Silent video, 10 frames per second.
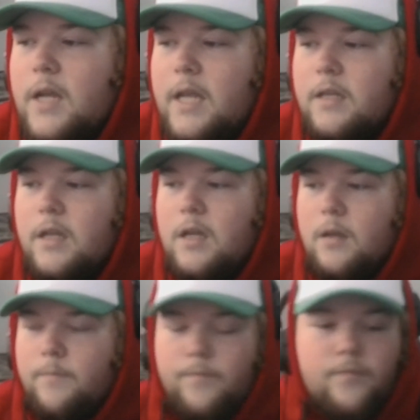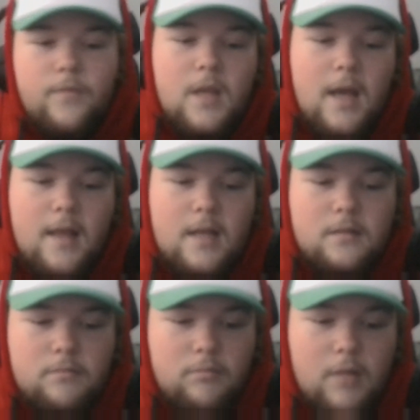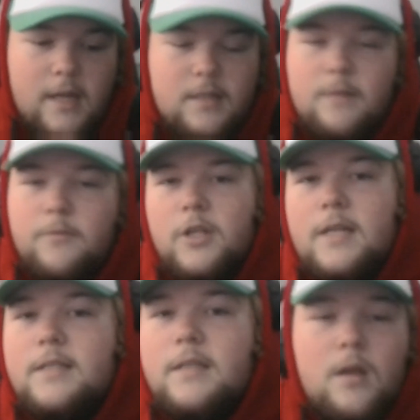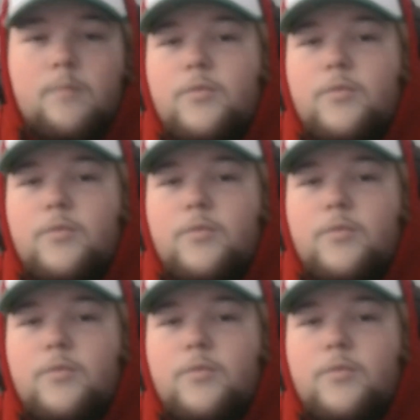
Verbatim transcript: And um, yeah, that's like I said, bro, that's it.